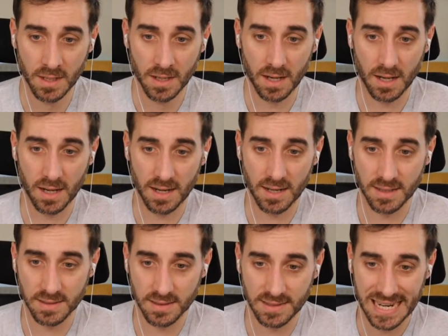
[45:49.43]

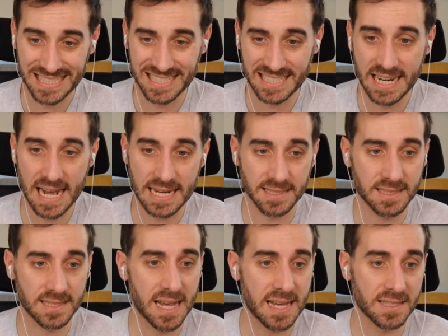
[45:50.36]
Destiny Knight
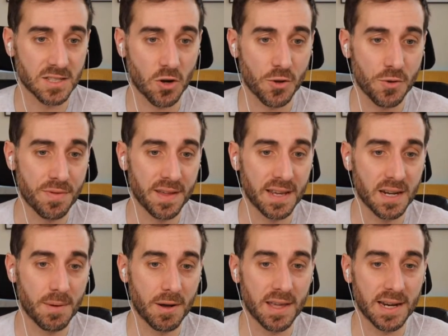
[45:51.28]
says, are you
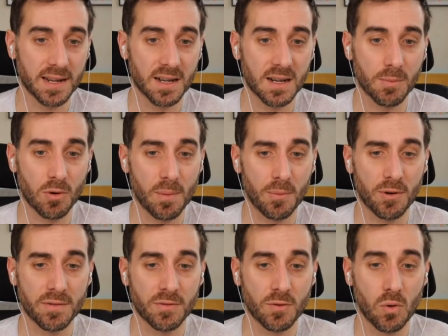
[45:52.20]
thinking about getting a
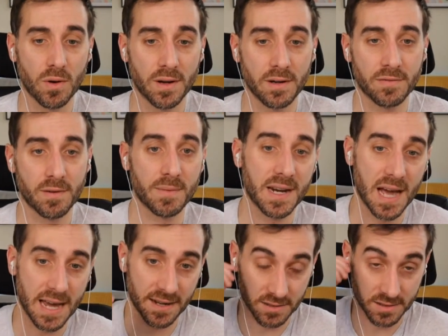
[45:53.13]
commemorative coin from the
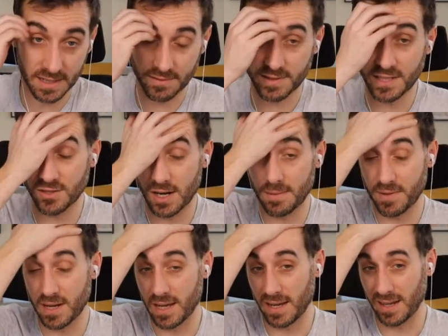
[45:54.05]
Niners NFT drop
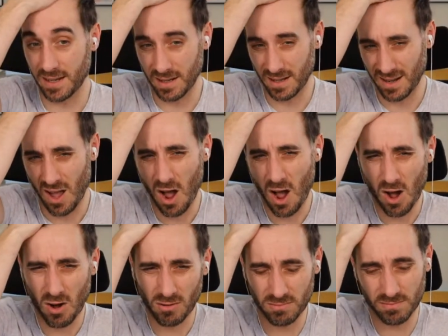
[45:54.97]
today?
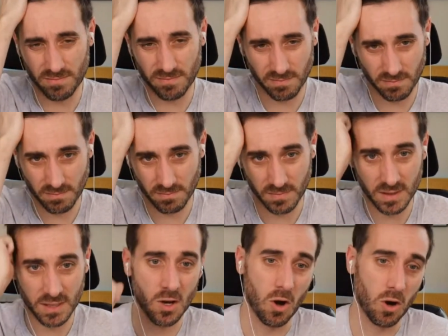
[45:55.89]
No.
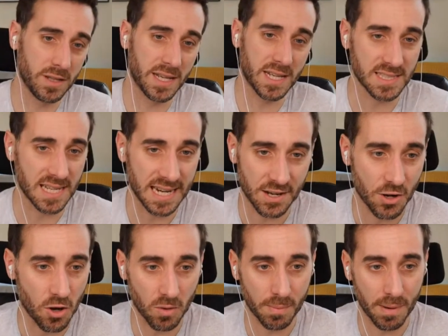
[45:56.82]
Only because I didn't
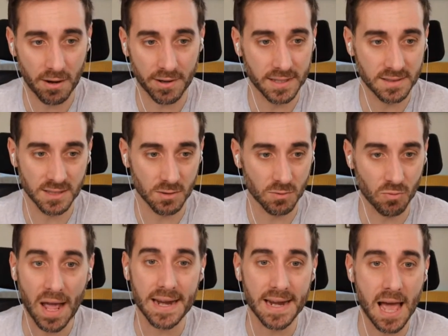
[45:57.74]
know about it till
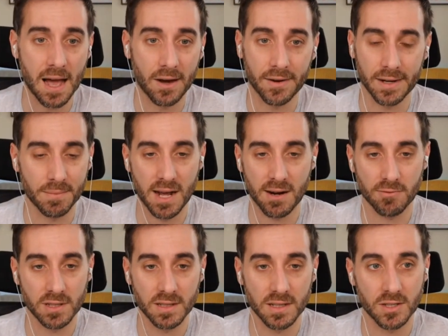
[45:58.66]
right now, and I'm not
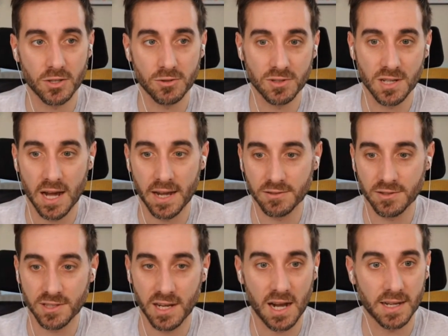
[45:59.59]
really a huge
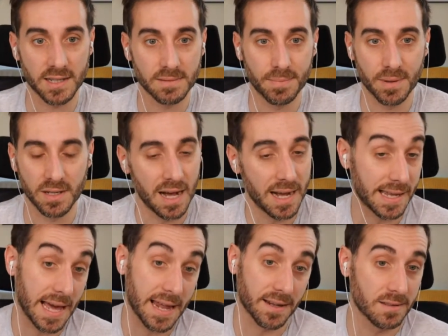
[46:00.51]
Niners guy, but I
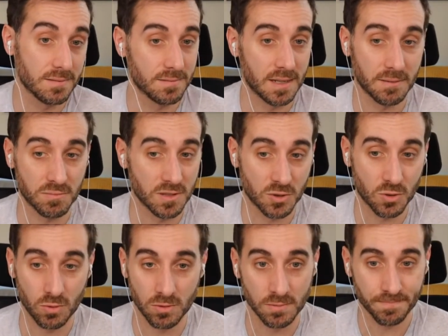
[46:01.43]
get it. It's
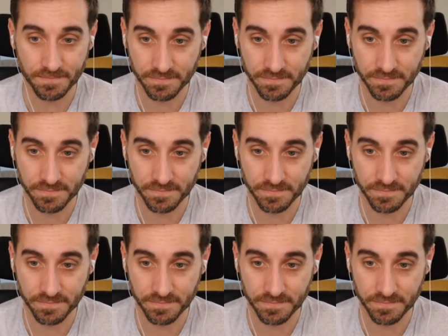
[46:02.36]
cool.